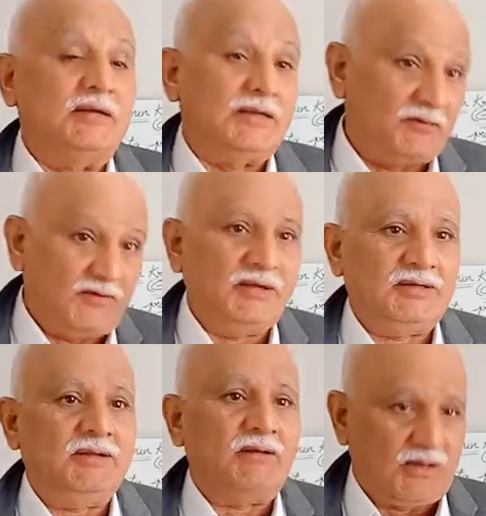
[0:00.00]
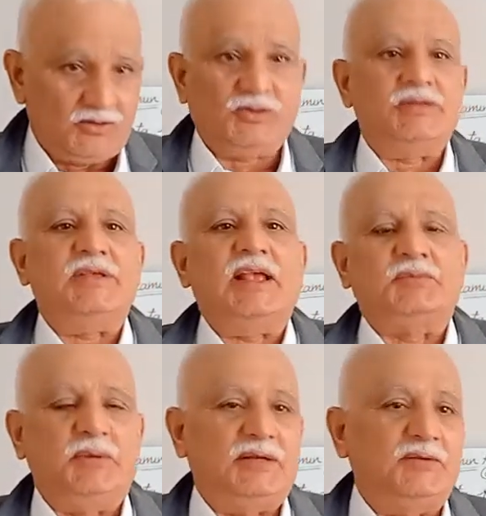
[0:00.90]
definition, or you can say
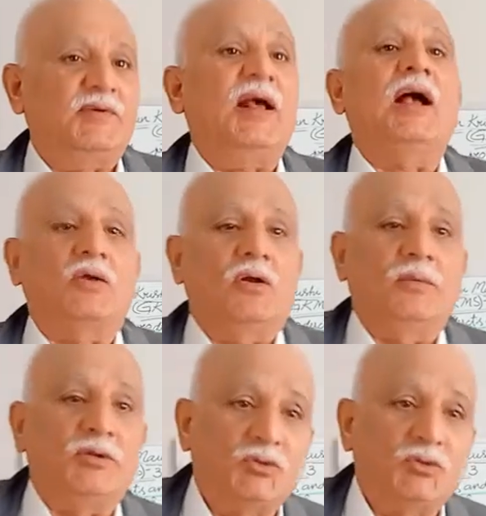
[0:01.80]
explanation for agronomy.